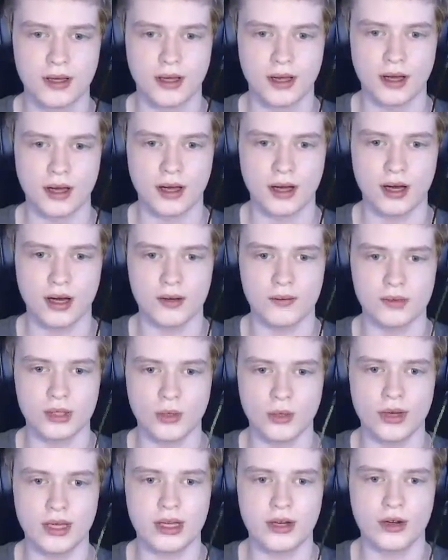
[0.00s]
Uh, do
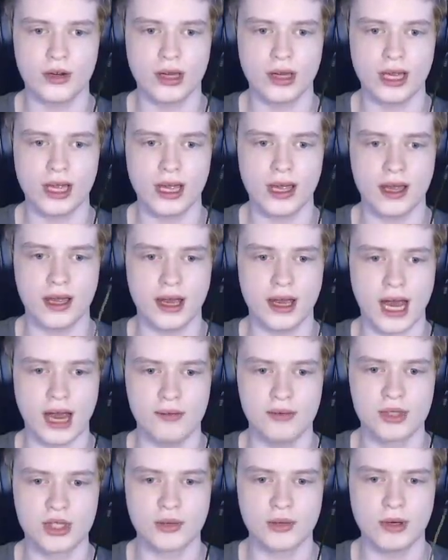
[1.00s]
we get I'm
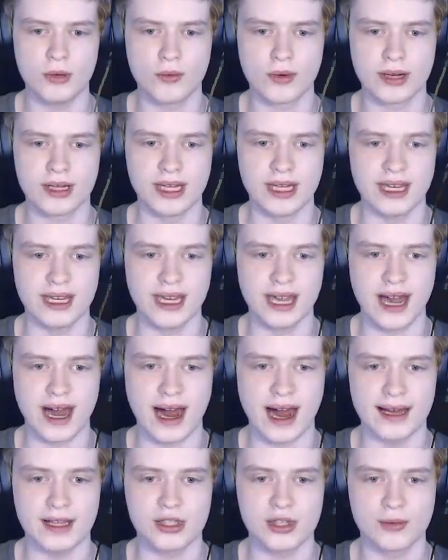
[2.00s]
assuming we're getting an
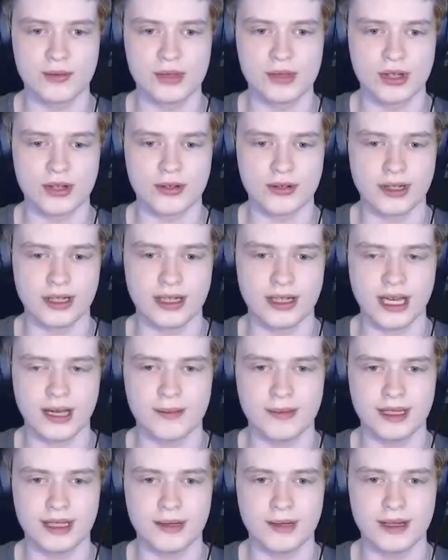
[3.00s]
item to clean. I
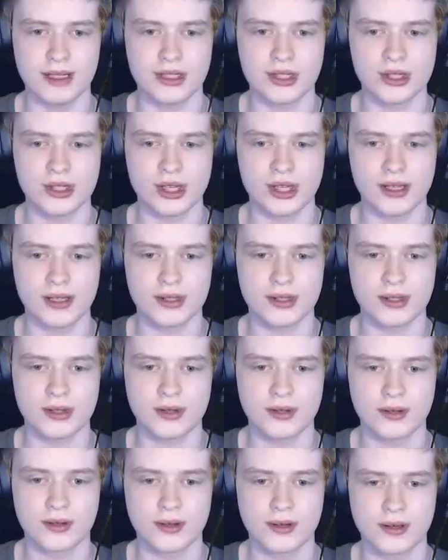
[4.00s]
mean, it makes sense.
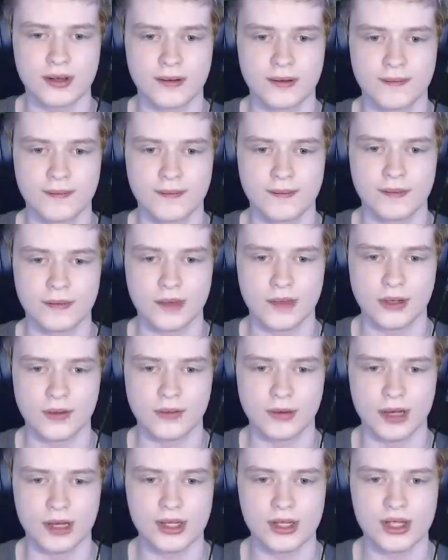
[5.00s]

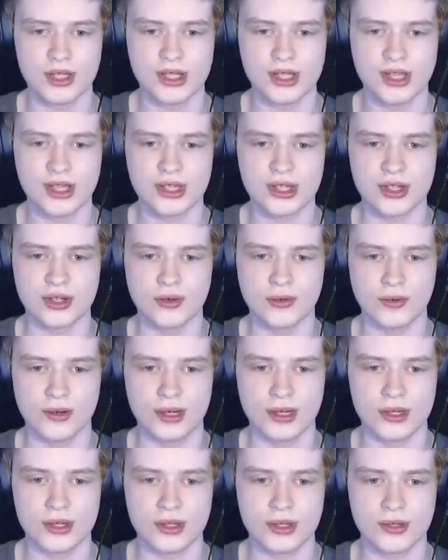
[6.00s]
What is this
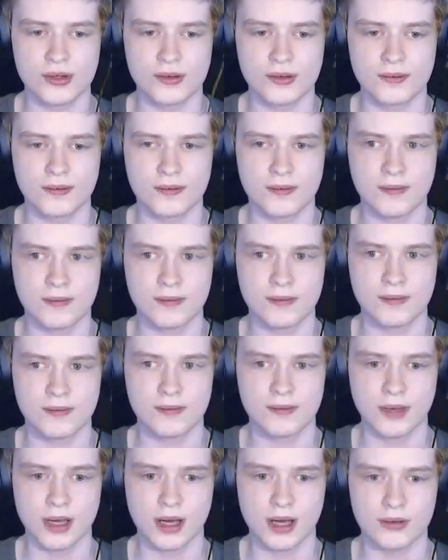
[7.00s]
noise?
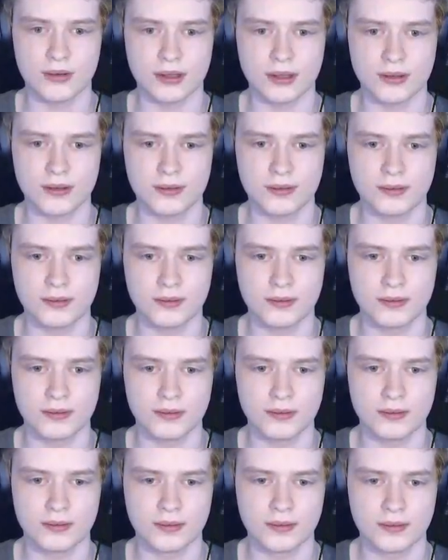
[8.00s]
I don't know.
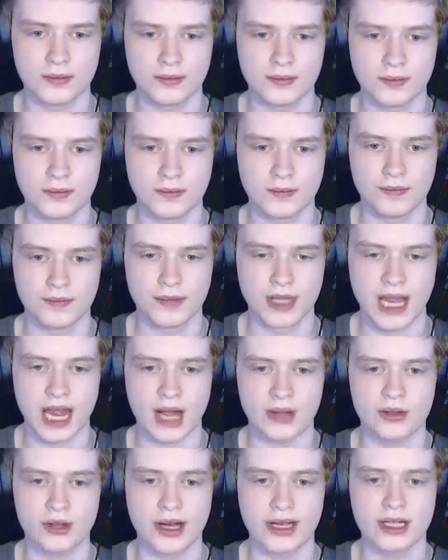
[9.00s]

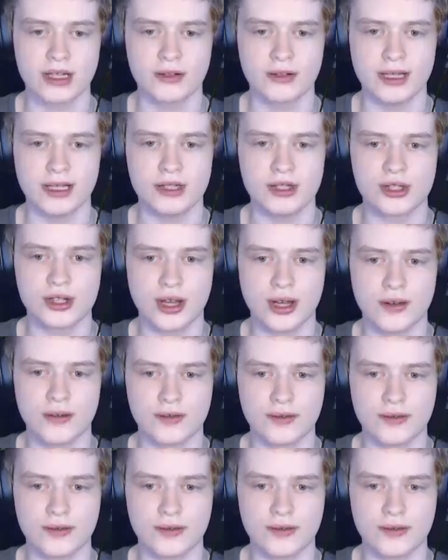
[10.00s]
How do I clean stuff?